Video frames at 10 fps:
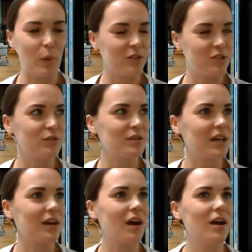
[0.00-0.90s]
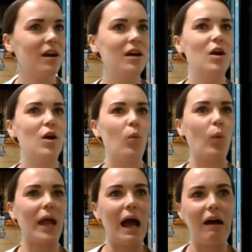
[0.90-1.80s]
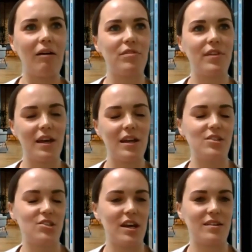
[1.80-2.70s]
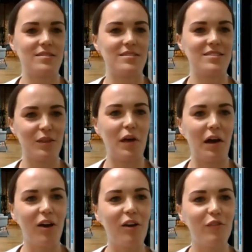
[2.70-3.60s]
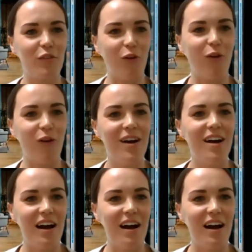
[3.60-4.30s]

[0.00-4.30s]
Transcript: But I do think we have the NHS to thank for,